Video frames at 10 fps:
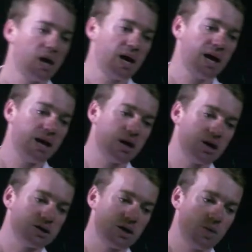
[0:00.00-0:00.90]

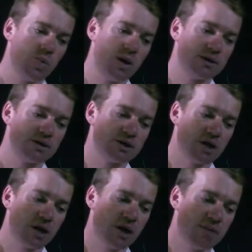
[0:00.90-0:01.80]
and so 1
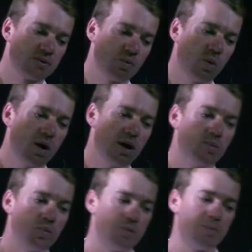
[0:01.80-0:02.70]
times
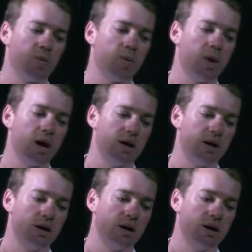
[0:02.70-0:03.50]
1 would be 1.